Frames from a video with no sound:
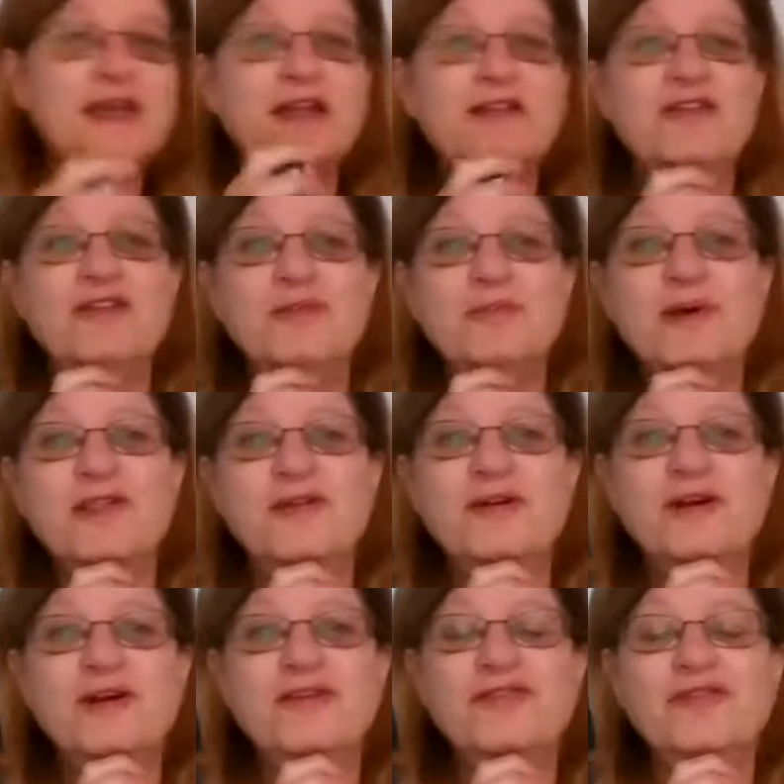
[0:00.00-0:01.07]
connecting to Mother
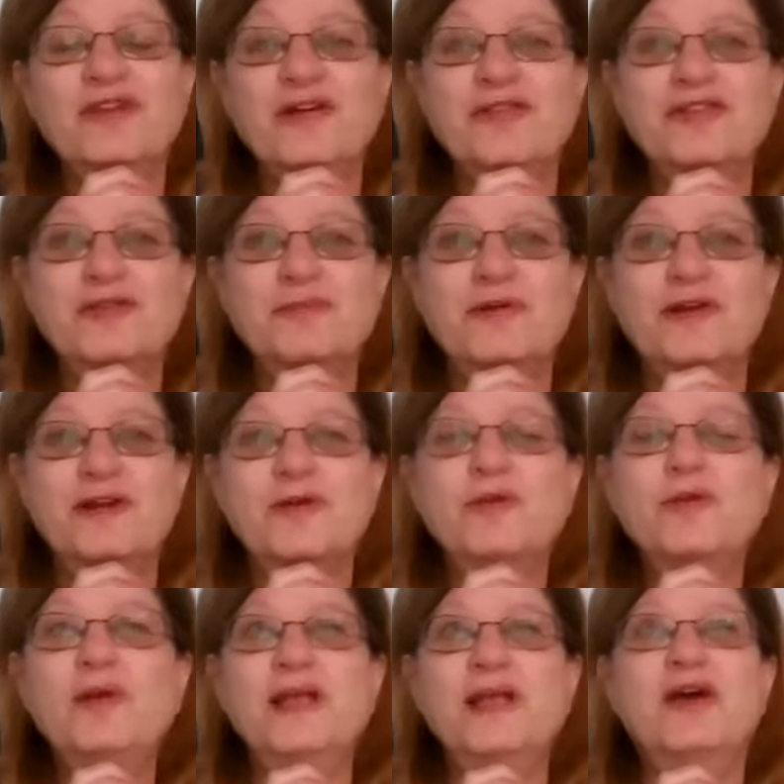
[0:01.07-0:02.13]
Earth, Father Spirit,
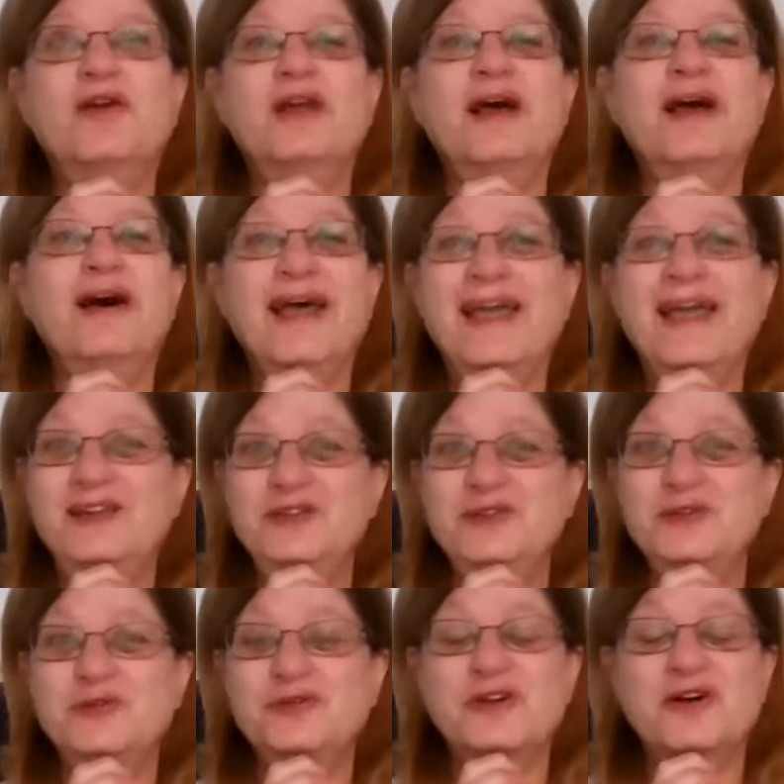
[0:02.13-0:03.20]
calling on our
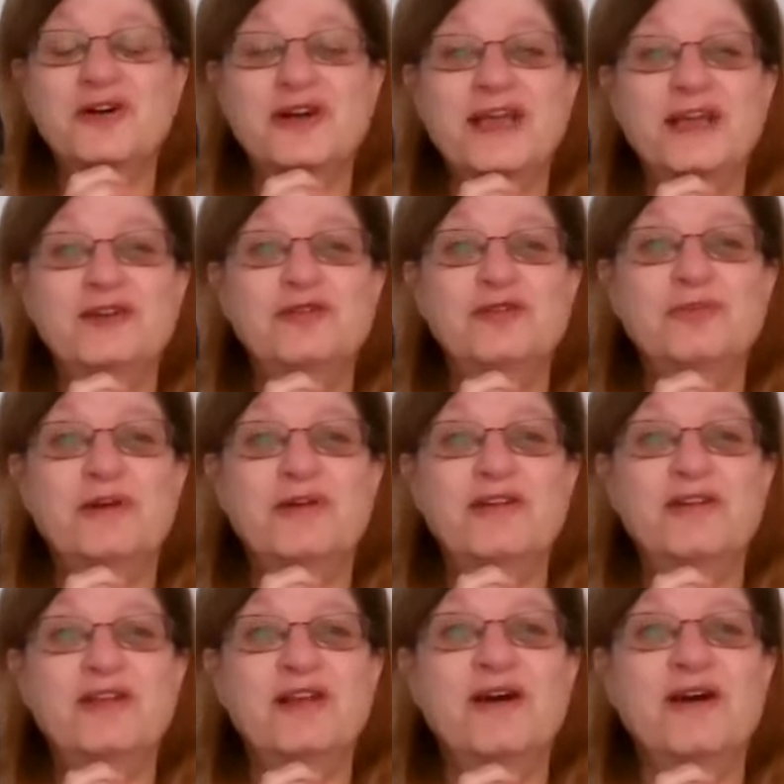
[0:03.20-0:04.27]
angels, archangel
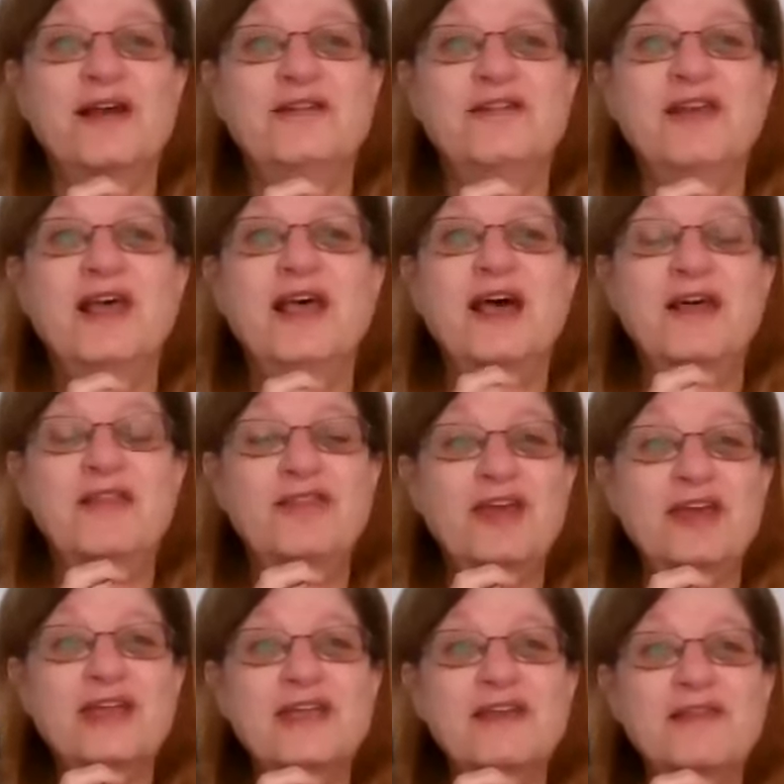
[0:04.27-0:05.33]
spirits and guides, and
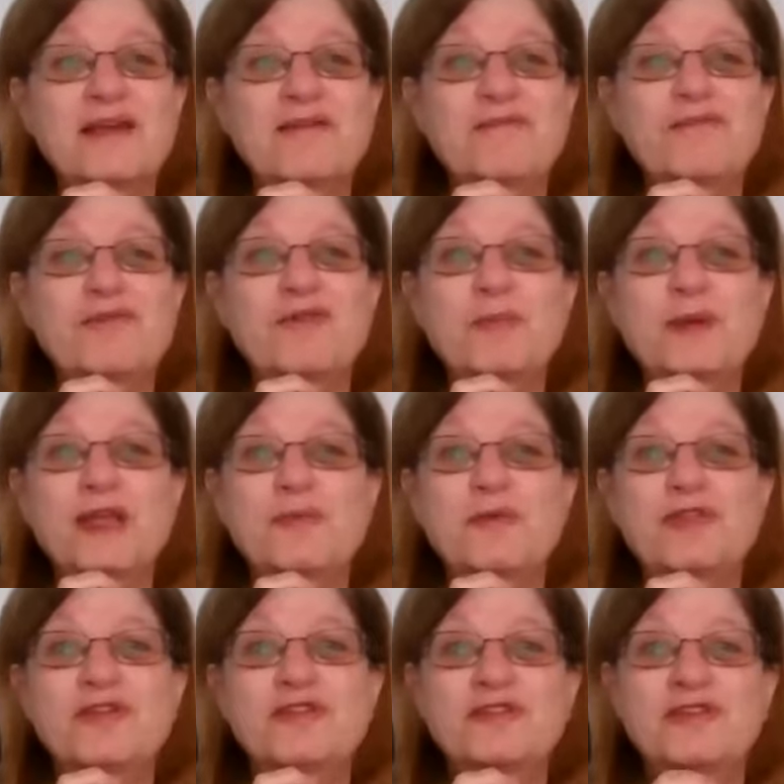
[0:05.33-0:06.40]
thanking them for being
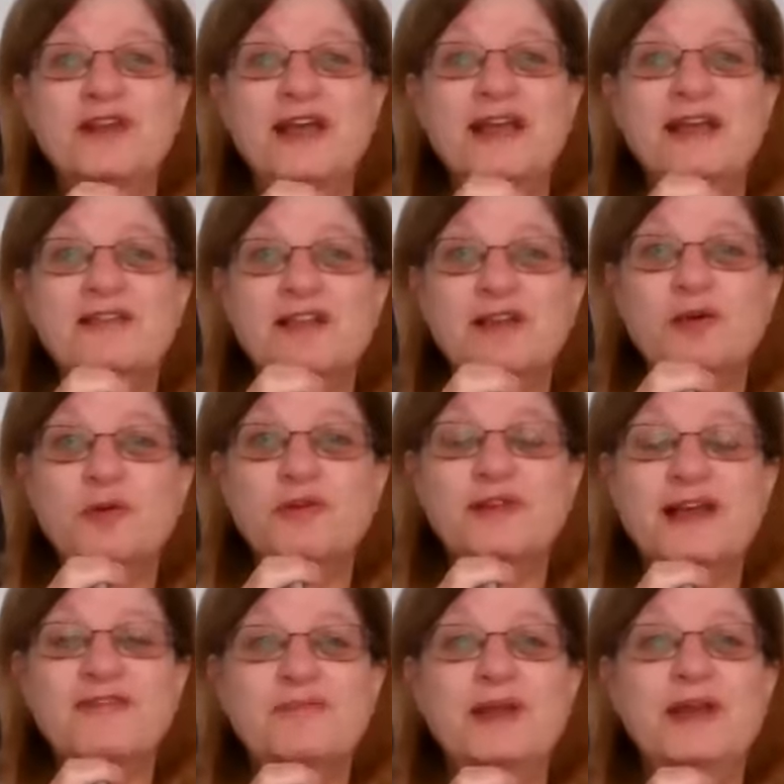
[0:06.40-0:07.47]
with us today as they always
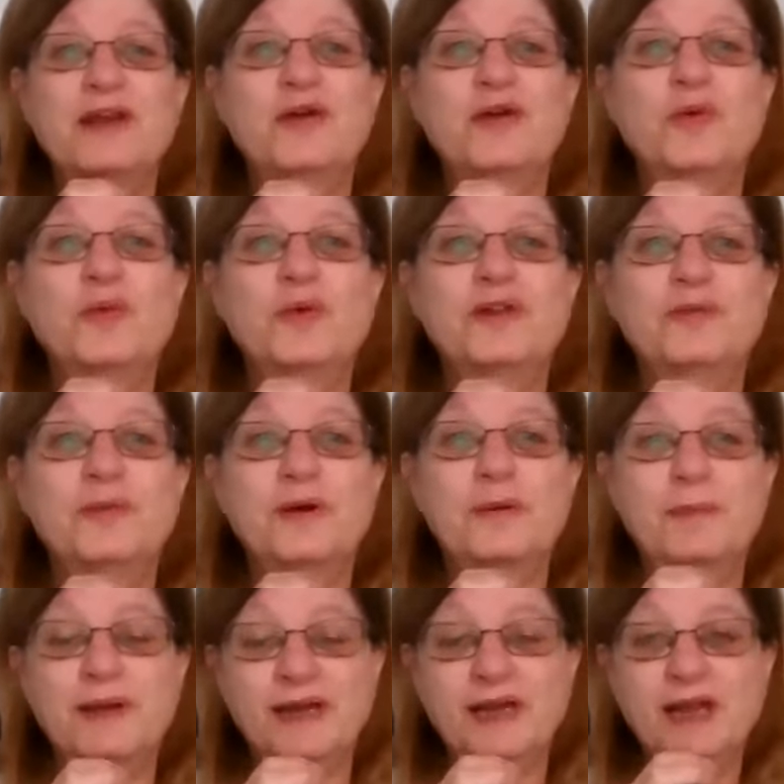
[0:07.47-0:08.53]
have been and always
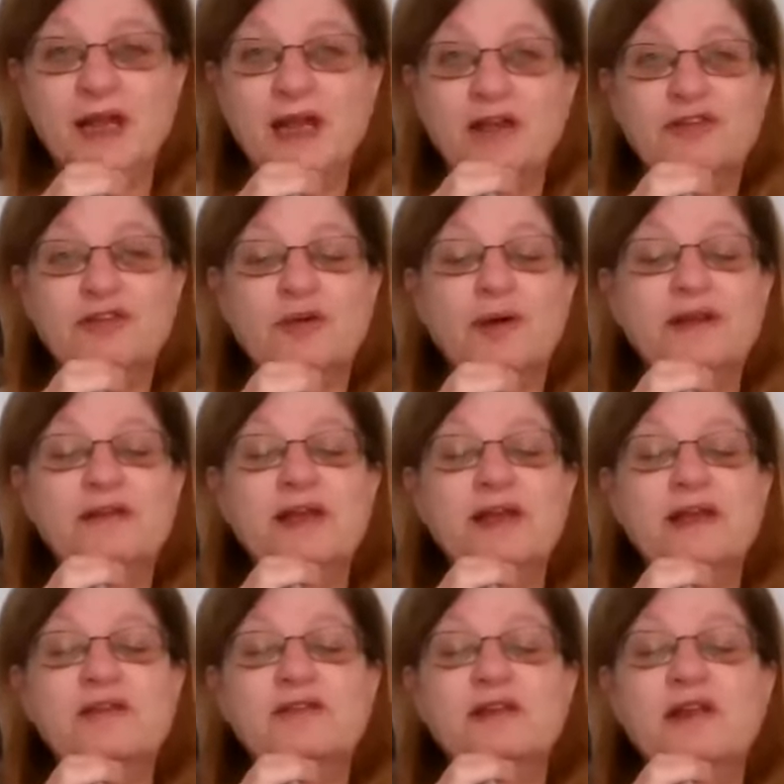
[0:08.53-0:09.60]
will be. So I
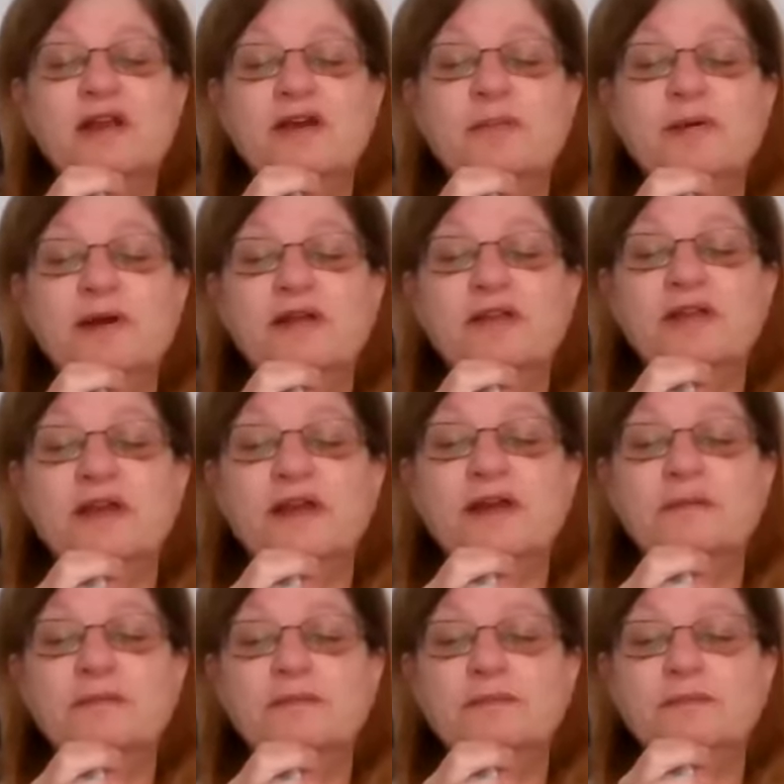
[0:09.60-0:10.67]
take a slow breath
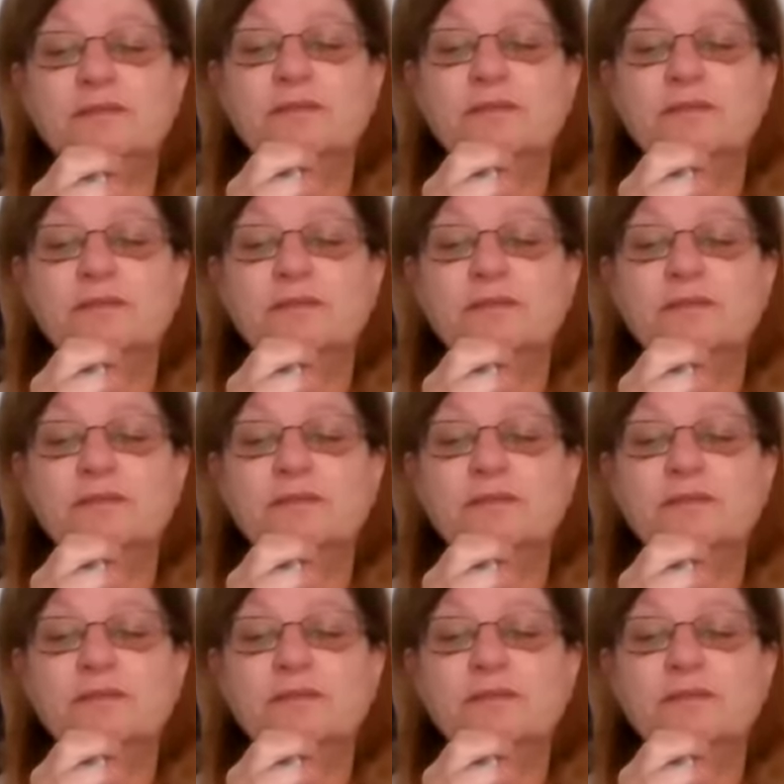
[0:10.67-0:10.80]
in.